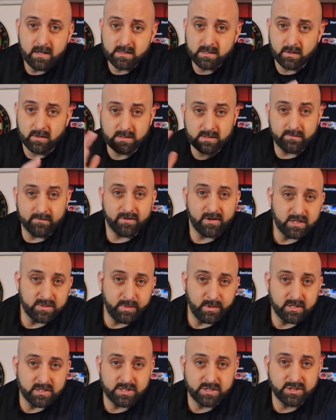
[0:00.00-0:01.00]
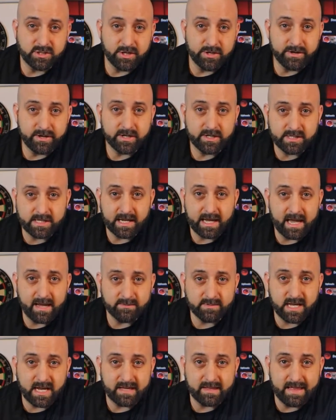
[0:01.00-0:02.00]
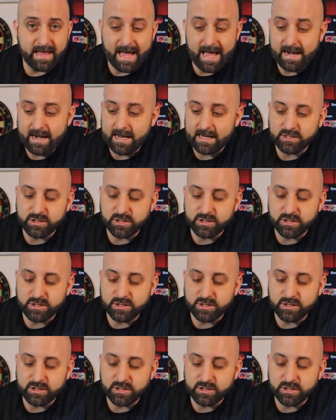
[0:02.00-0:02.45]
So in some first-person shooters and games like that,